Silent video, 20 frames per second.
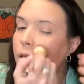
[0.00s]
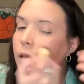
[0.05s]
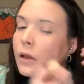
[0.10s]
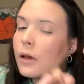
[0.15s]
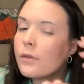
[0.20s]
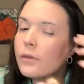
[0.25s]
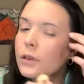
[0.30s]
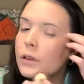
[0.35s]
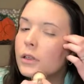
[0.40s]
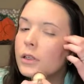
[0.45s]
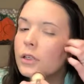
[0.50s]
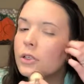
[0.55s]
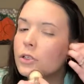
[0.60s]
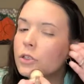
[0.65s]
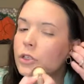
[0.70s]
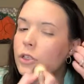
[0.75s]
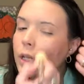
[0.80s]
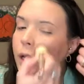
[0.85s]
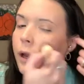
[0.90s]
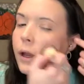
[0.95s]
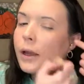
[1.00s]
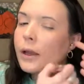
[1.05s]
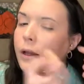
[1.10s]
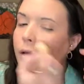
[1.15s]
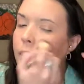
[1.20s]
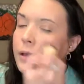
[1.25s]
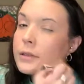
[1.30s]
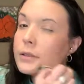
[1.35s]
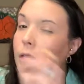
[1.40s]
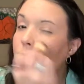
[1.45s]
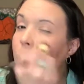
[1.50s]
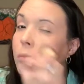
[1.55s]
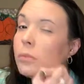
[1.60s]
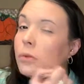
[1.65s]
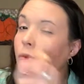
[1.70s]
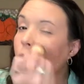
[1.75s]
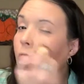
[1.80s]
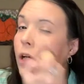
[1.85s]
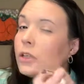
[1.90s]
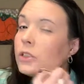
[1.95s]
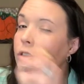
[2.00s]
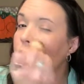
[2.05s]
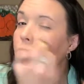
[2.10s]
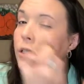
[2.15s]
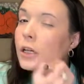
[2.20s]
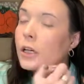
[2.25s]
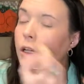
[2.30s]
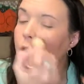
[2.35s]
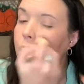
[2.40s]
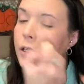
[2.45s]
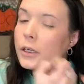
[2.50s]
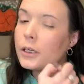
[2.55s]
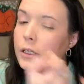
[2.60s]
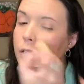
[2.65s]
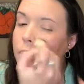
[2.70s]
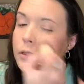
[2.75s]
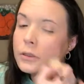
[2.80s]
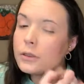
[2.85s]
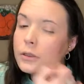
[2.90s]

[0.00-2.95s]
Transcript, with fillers: loving this shade as a blush color.